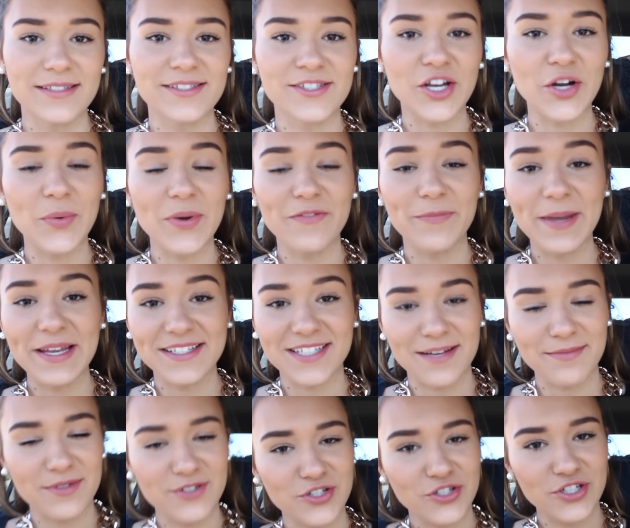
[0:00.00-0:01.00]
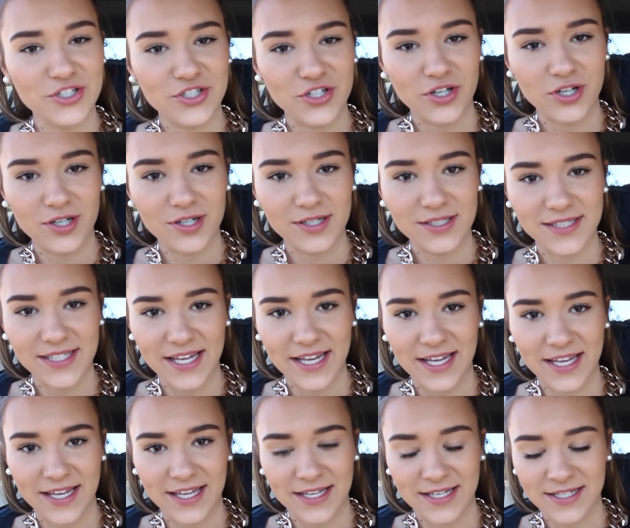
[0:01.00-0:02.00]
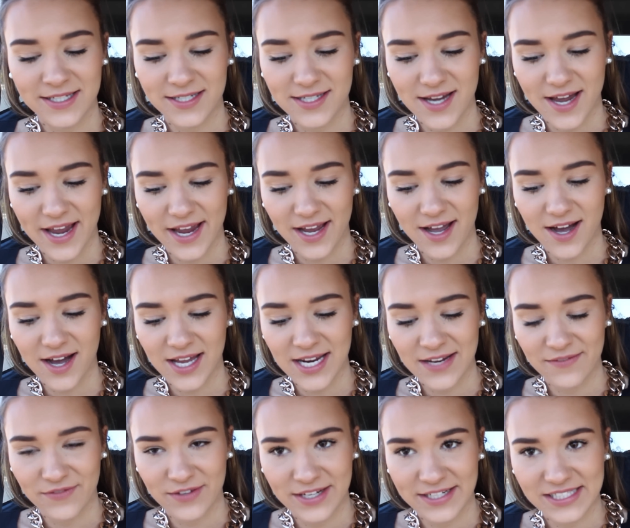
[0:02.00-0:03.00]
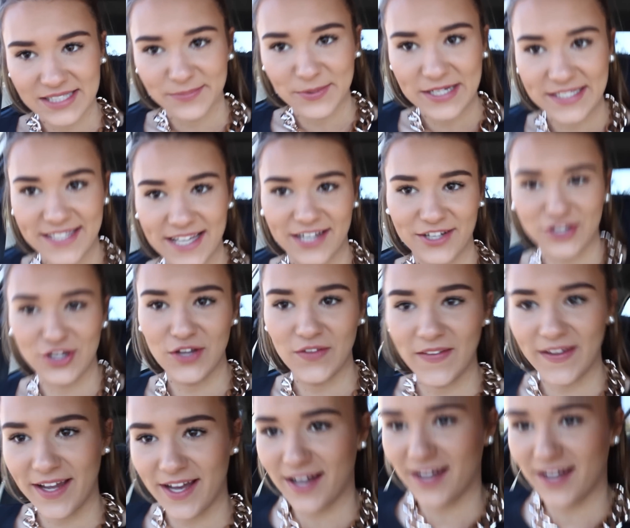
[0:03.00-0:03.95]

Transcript: So we've picked up the two dogs and I can't even express how cute they